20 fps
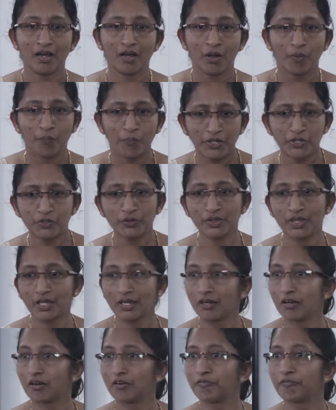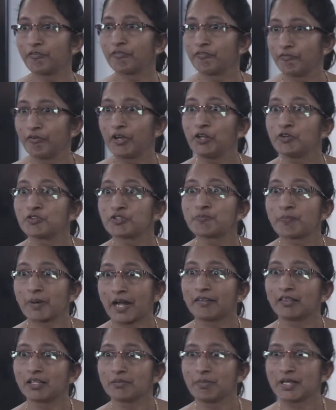When you spread
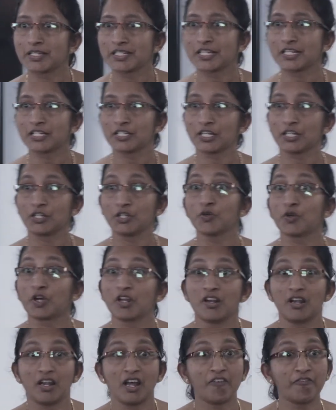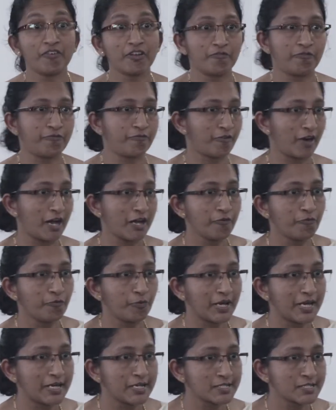the message that you can love in 5
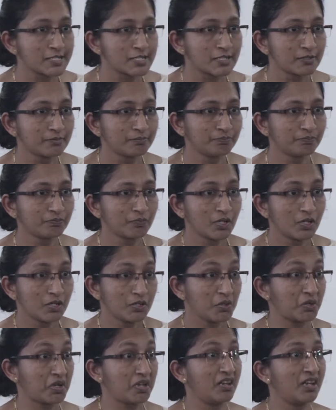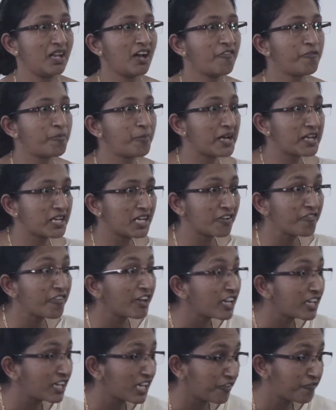ways, you can love by
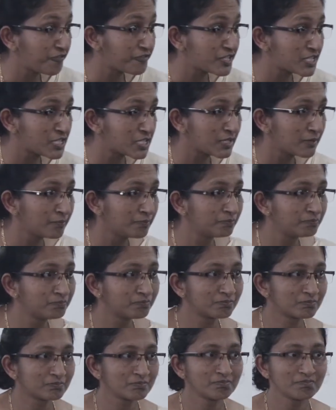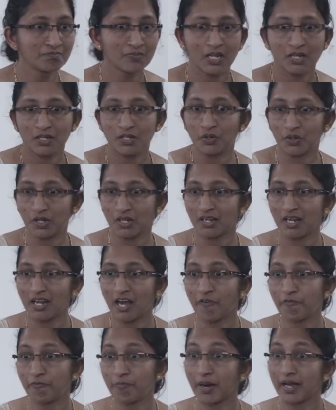giving gifts, you can
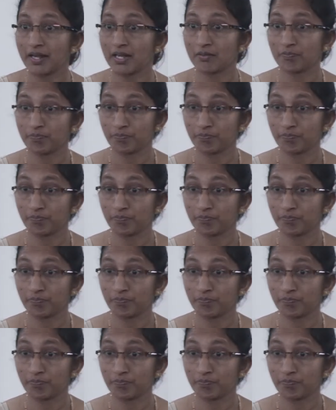love by